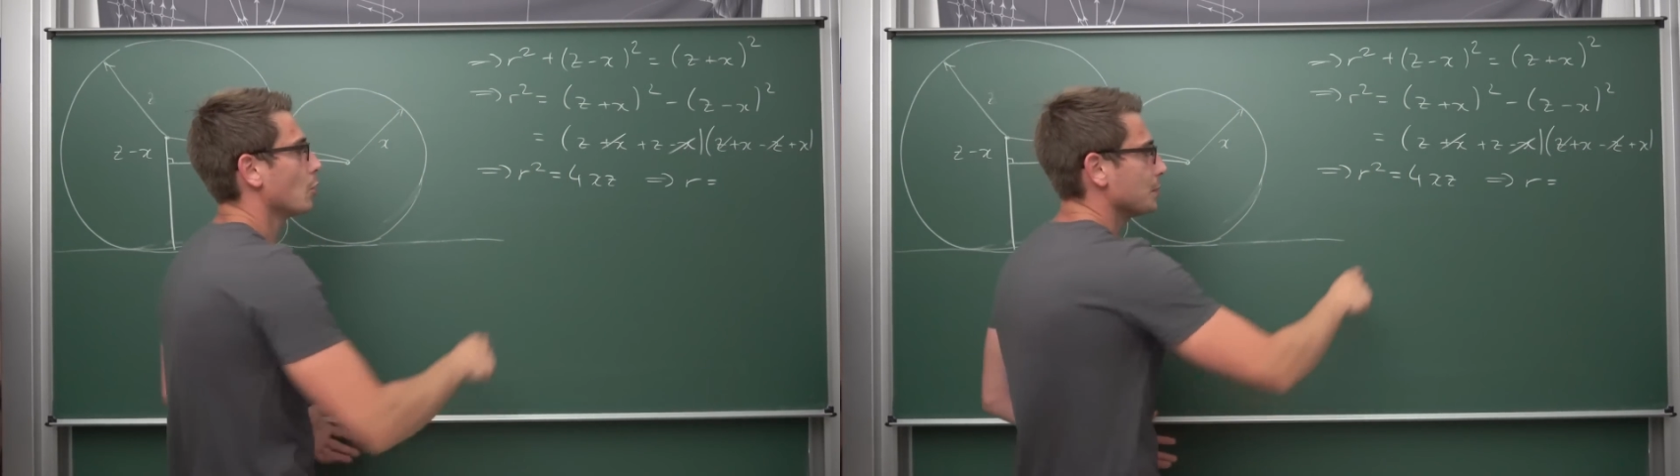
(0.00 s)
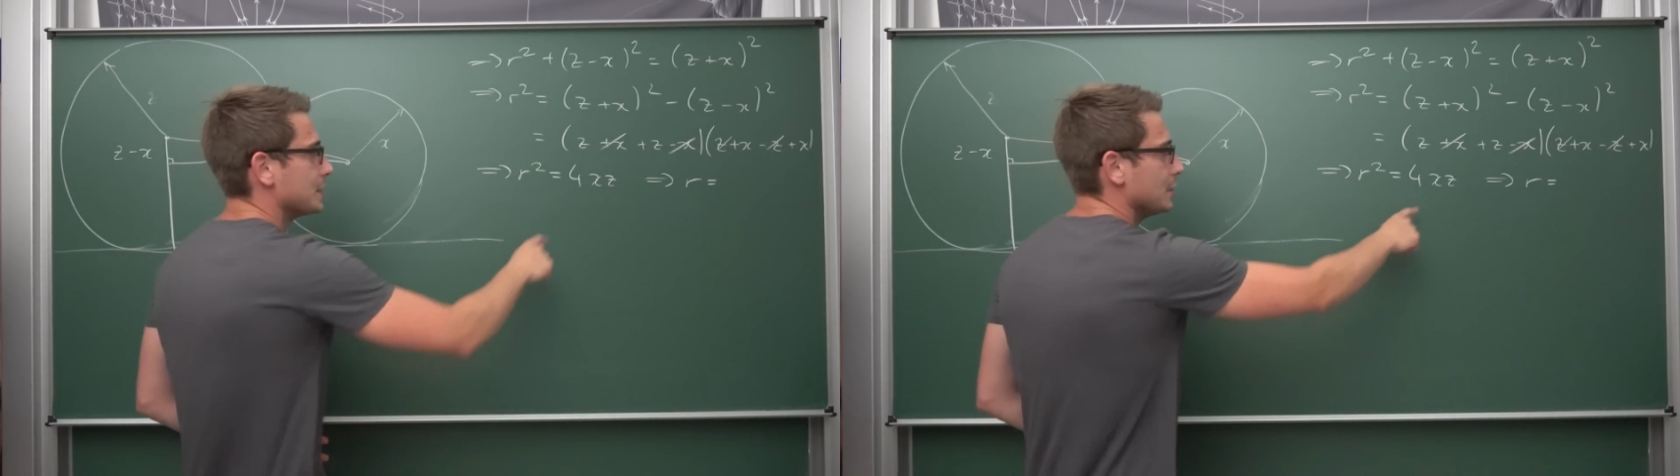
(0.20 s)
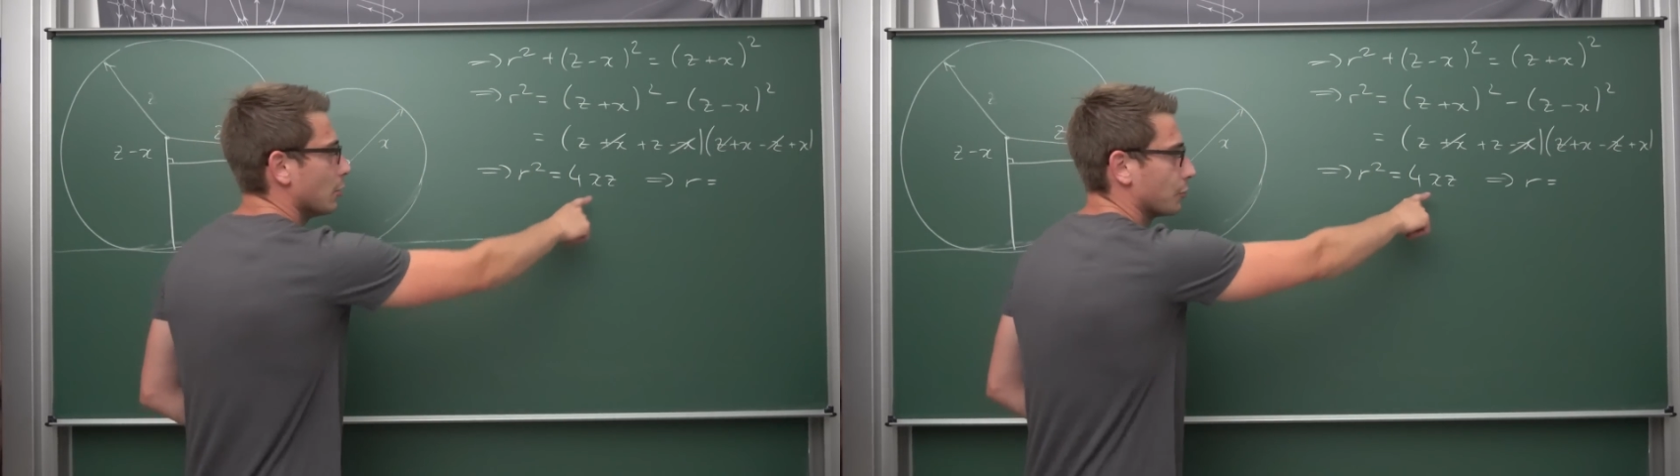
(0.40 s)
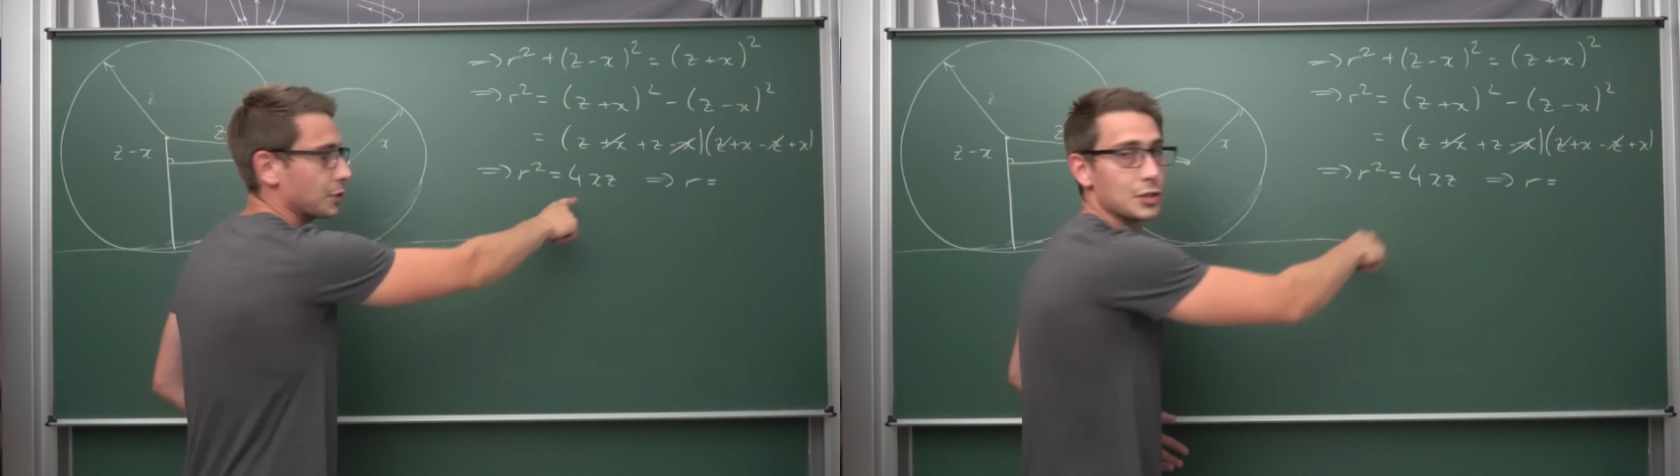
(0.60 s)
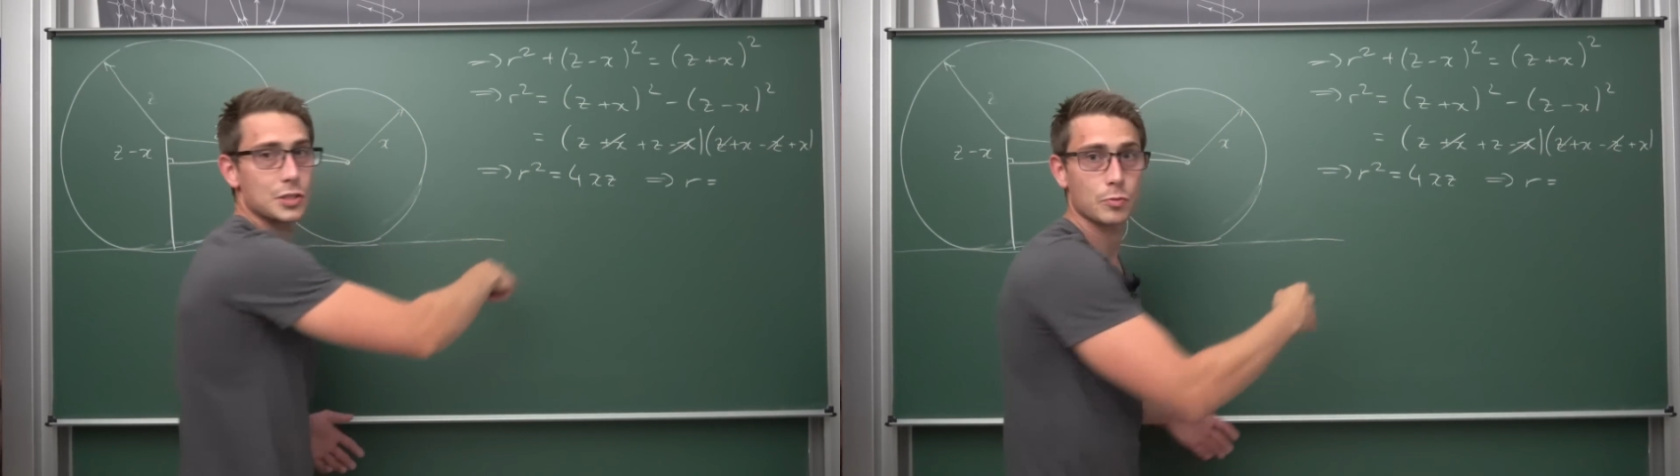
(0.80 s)
property of
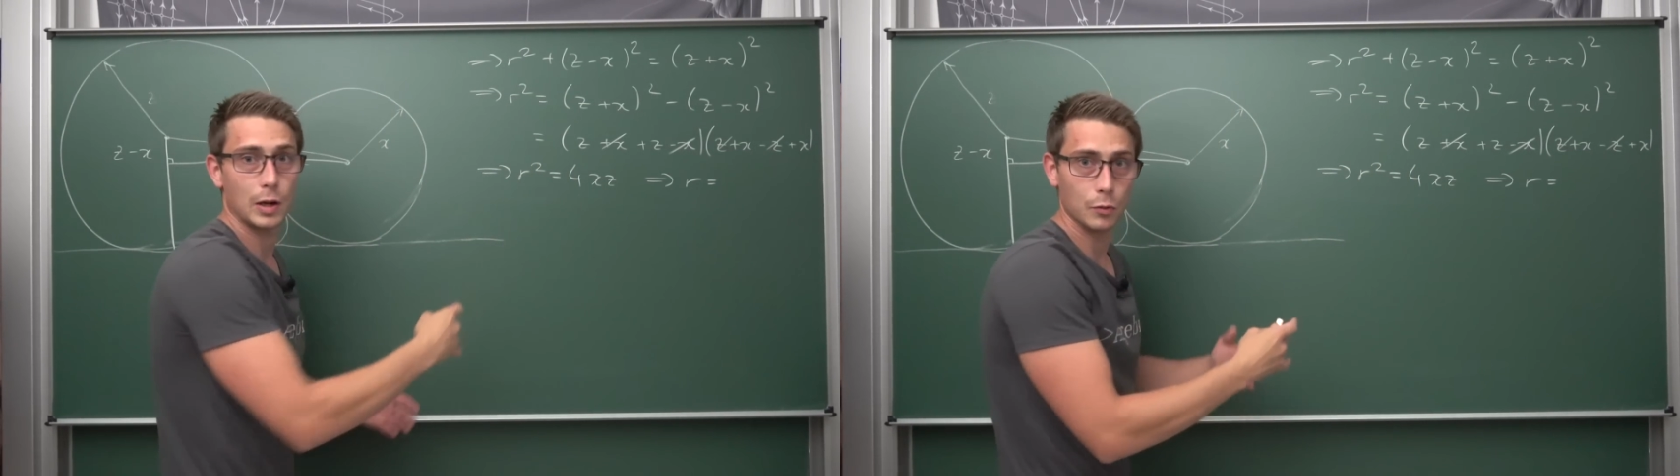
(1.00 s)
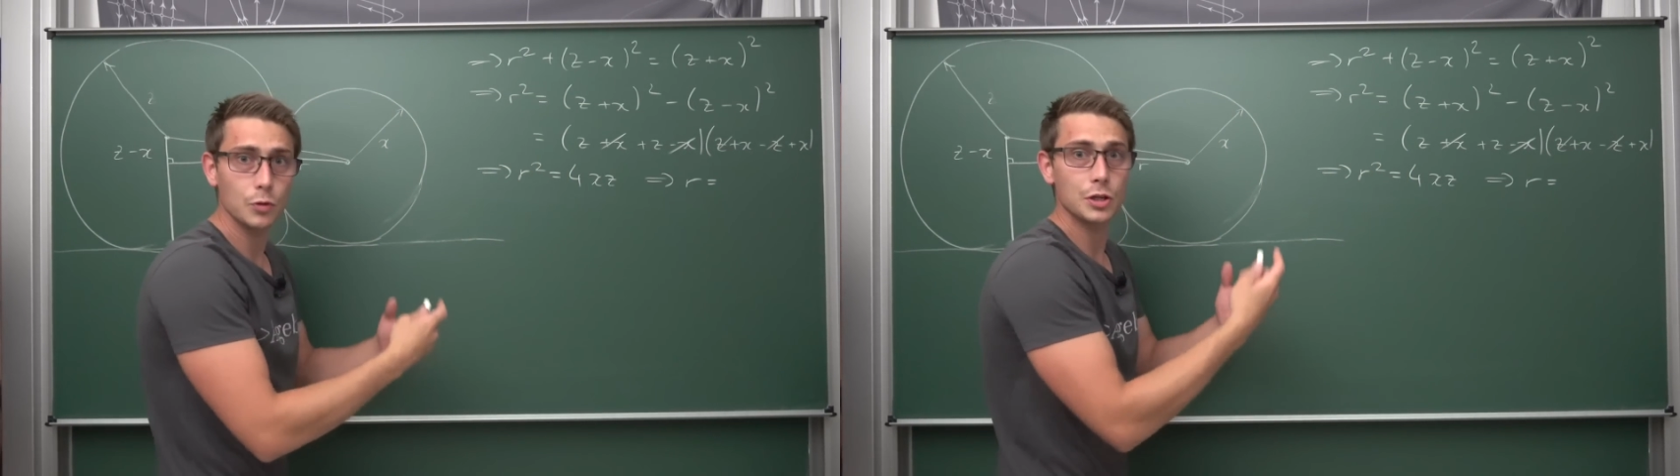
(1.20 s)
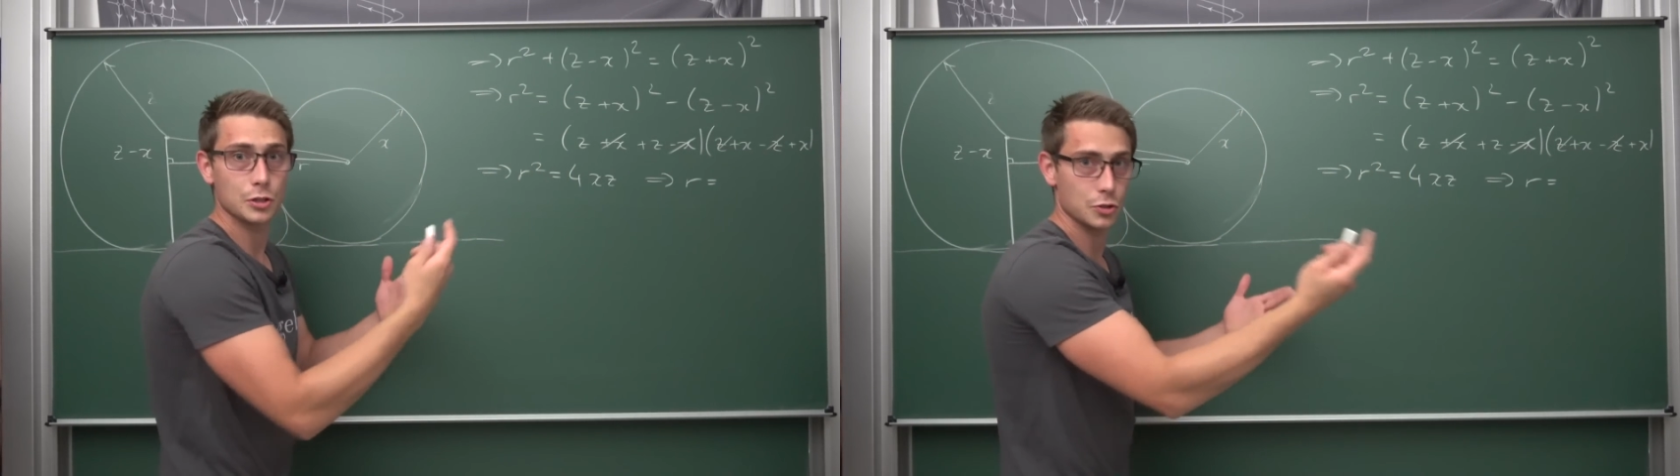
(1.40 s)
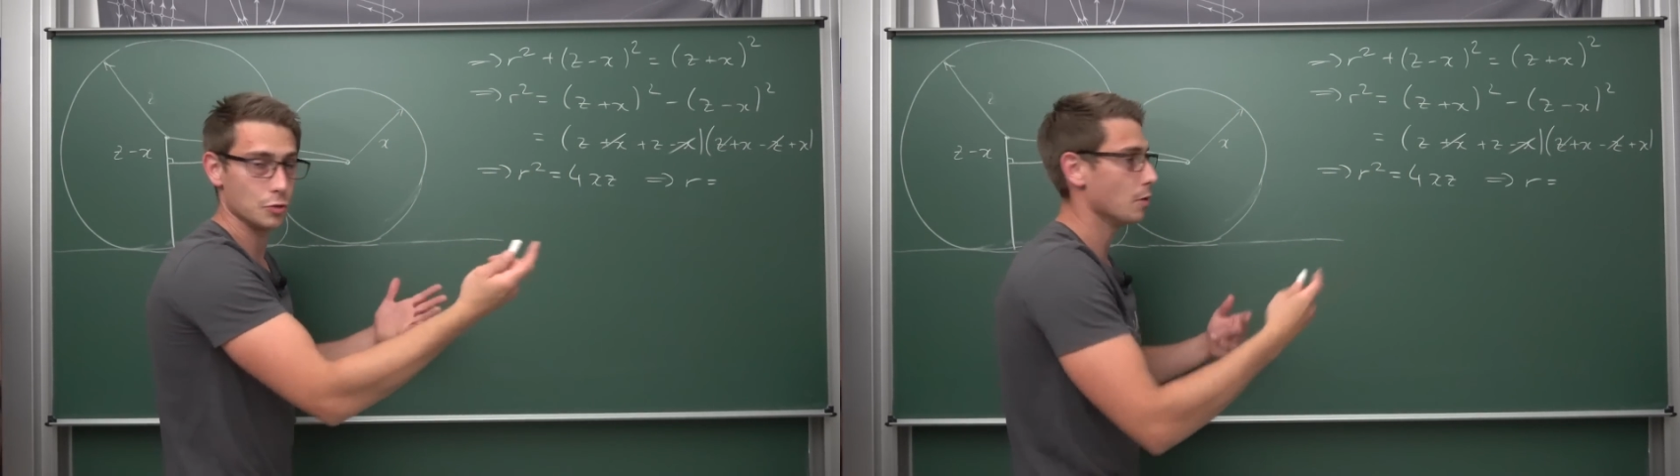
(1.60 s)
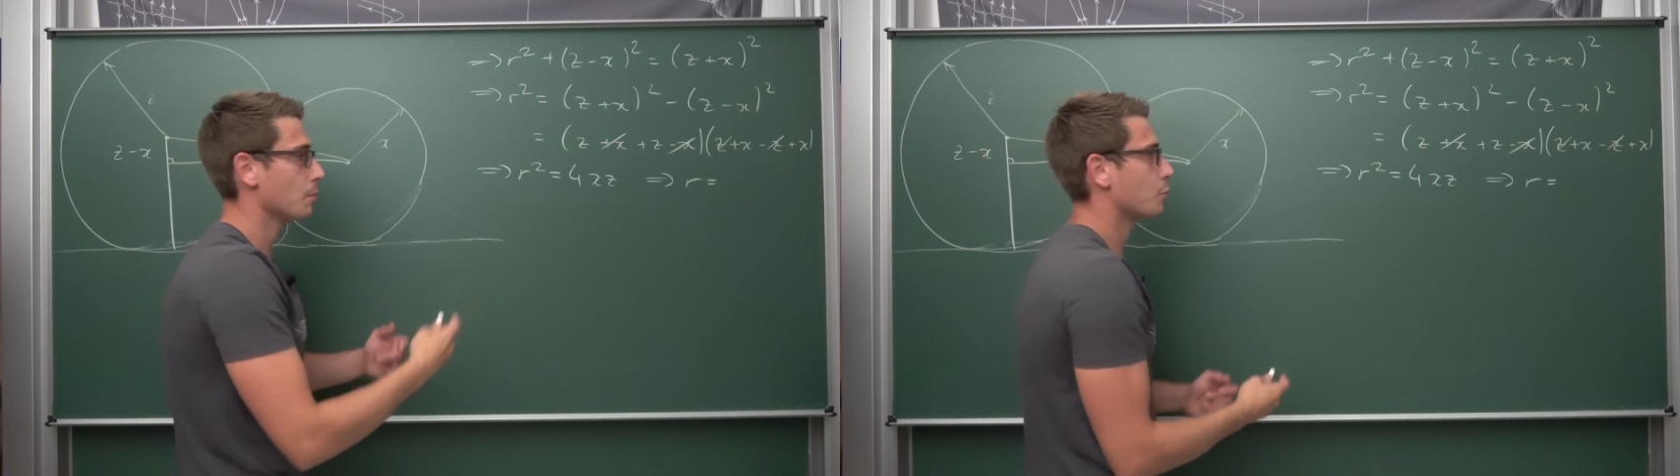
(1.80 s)
the square root
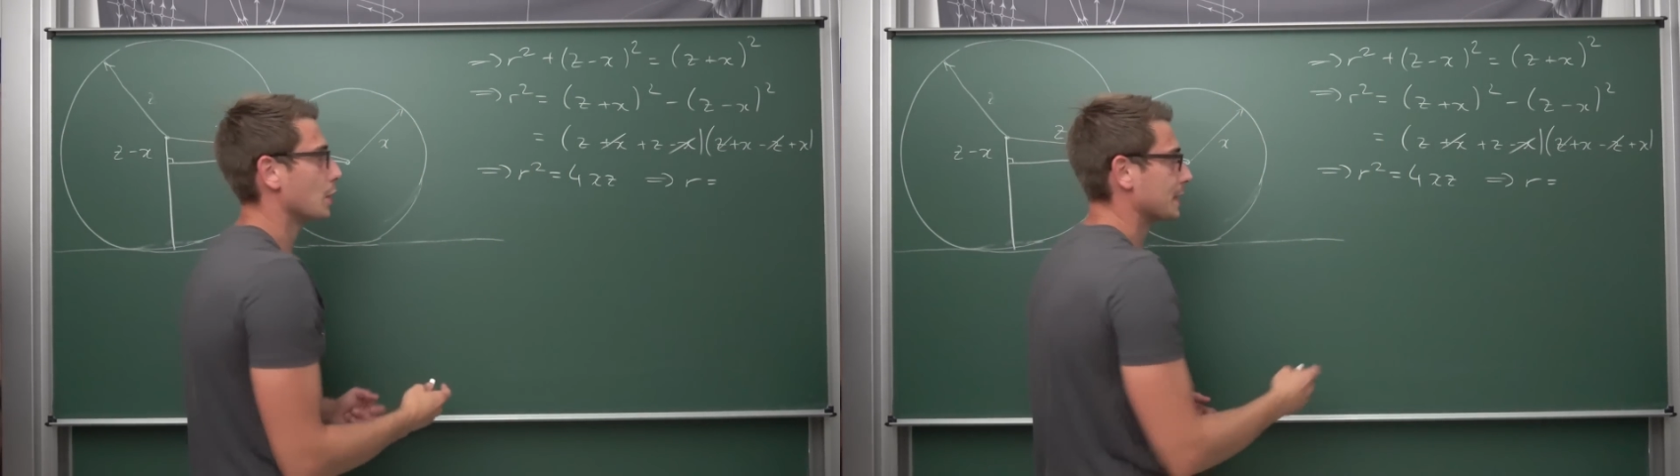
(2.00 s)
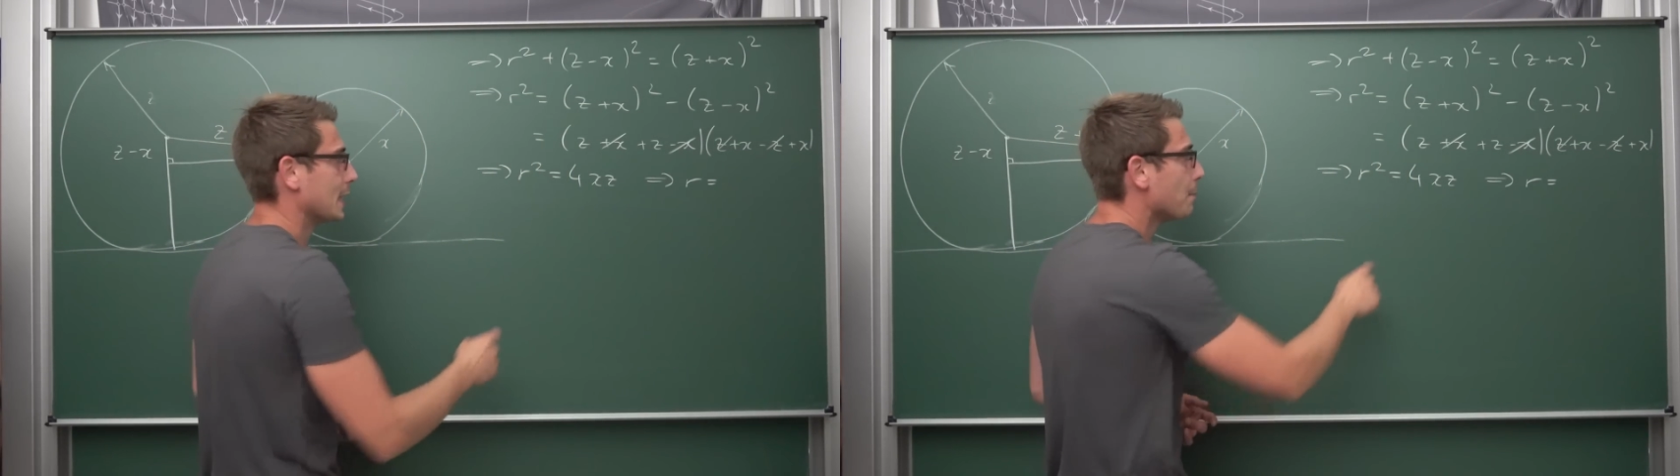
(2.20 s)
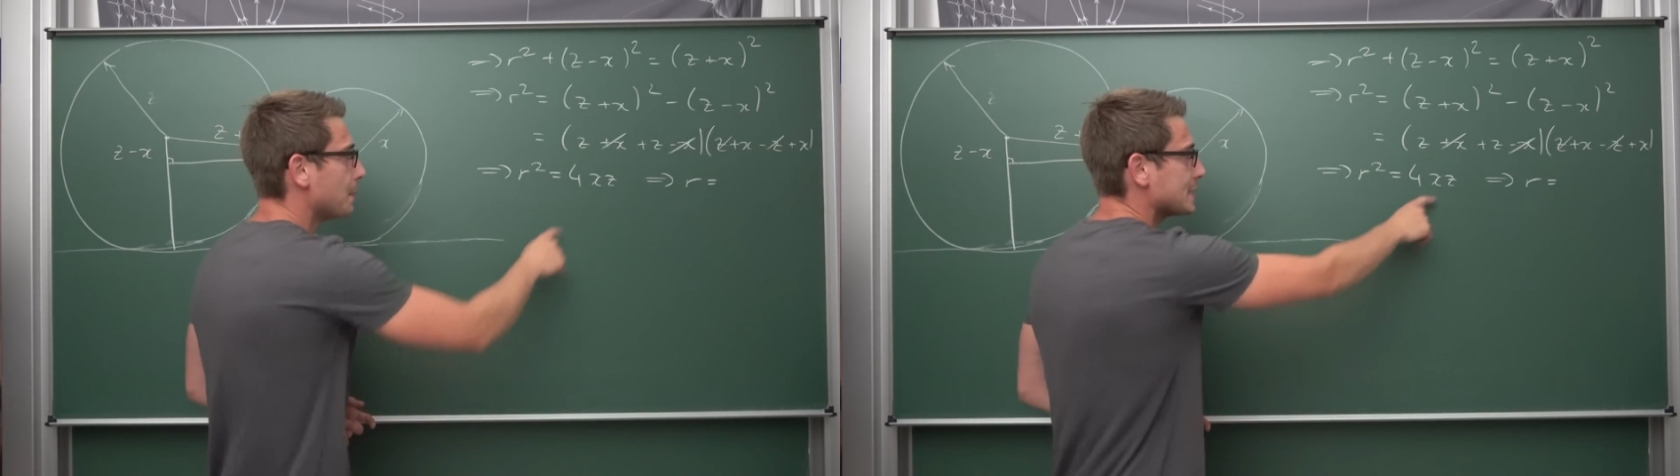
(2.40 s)
to break it up,